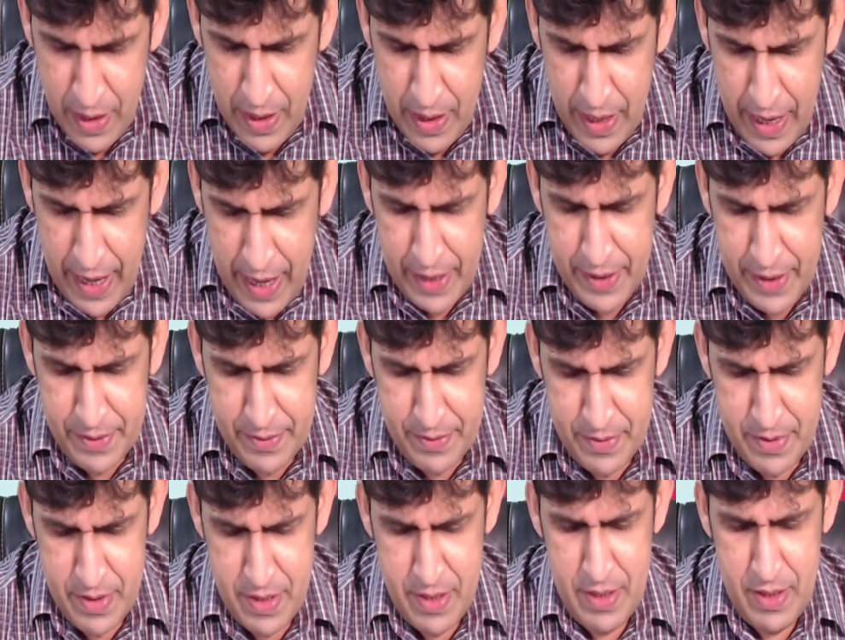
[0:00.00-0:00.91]

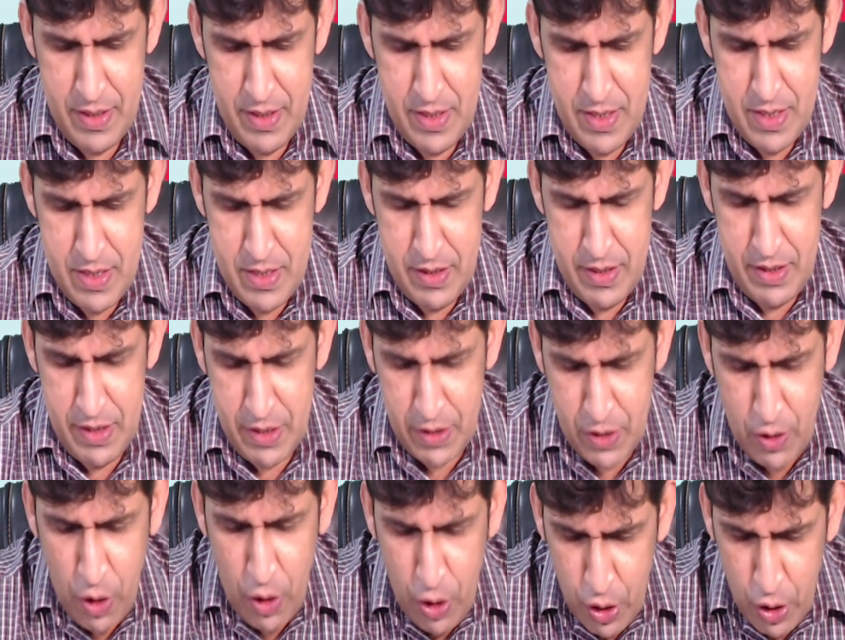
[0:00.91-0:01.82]
And
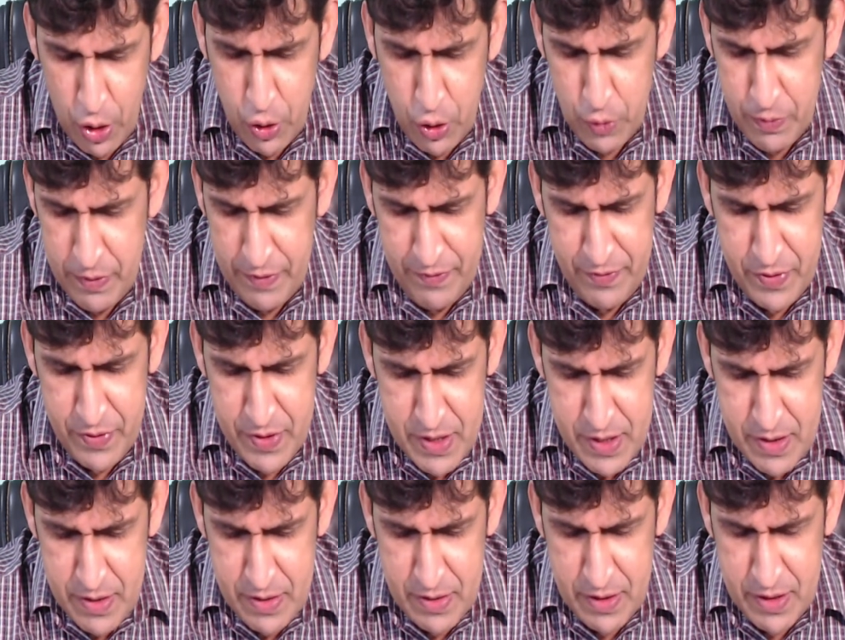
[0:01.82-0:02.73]
it concludes with
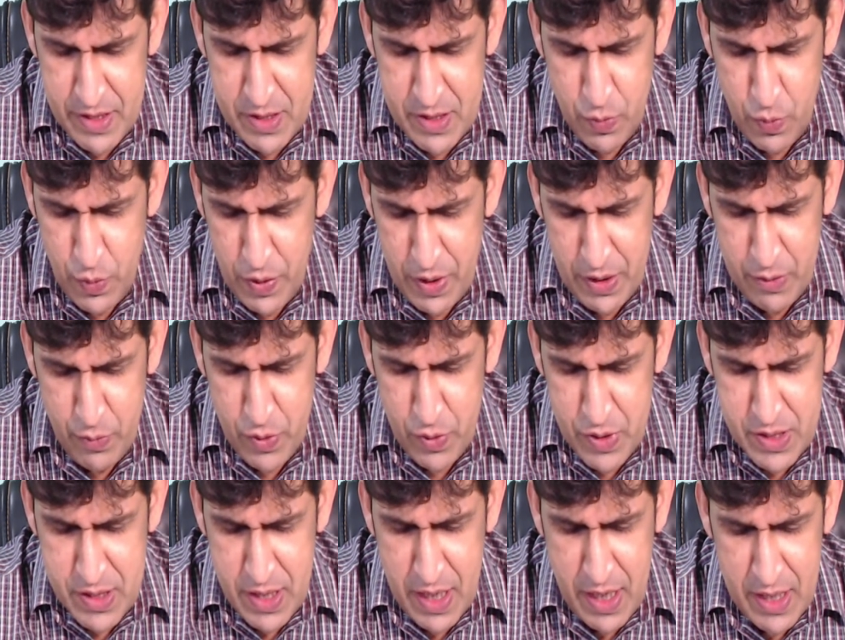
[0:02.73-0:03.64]
this word will
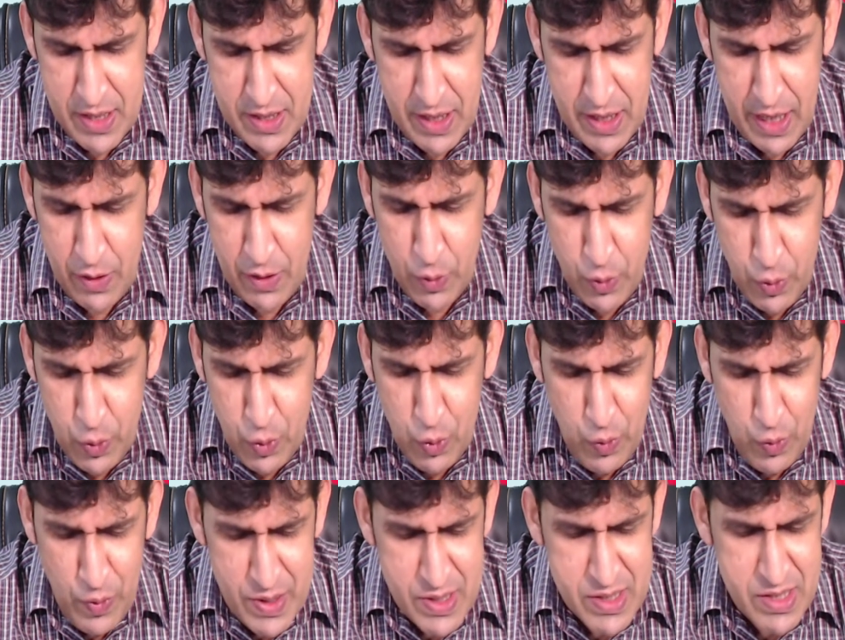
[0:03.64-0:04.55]
say, and
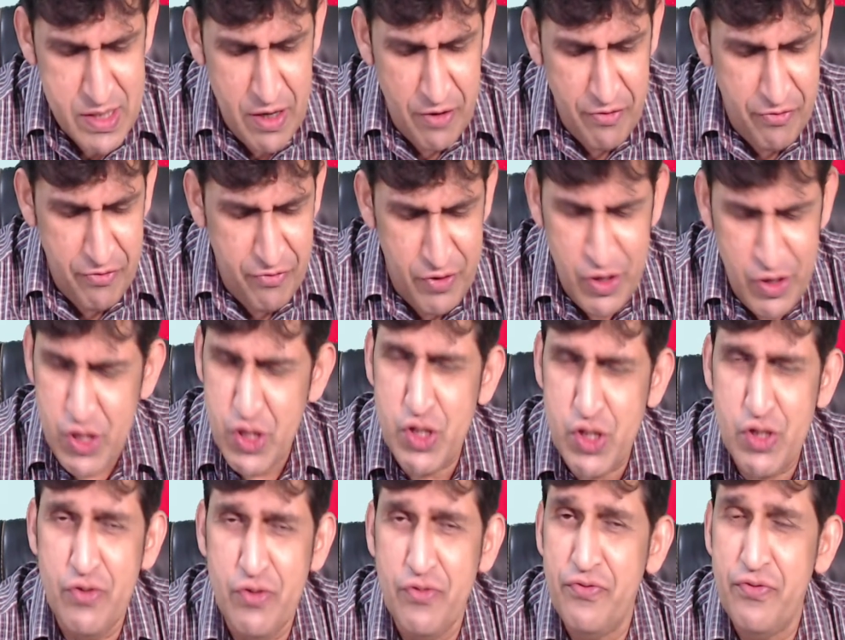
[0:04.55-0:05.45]
who is
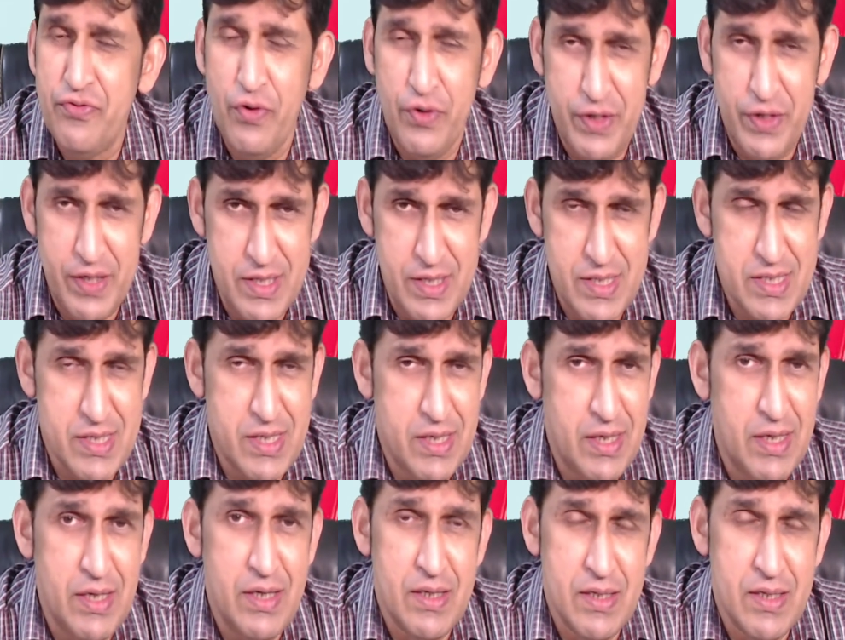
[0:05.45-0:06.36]
sufficient for these
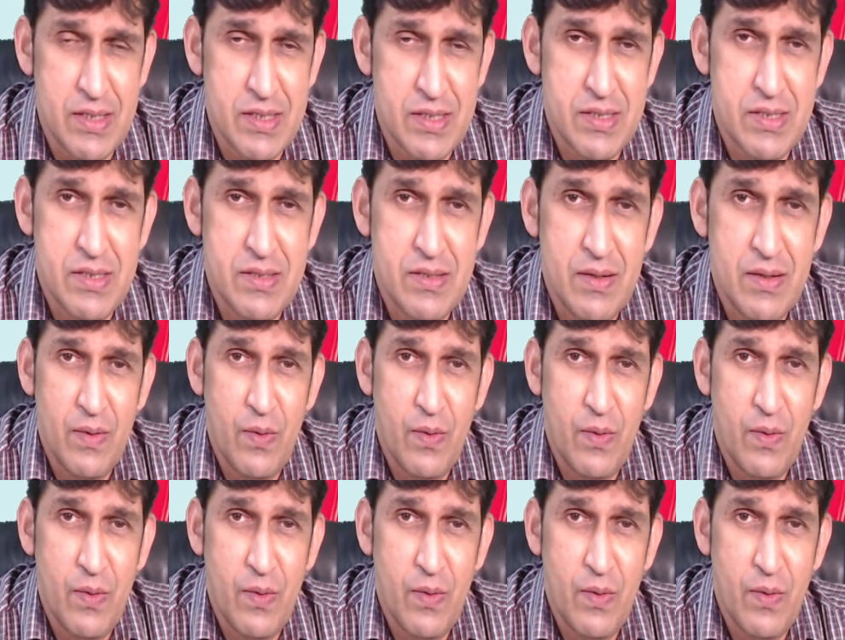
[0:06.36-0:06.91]
things?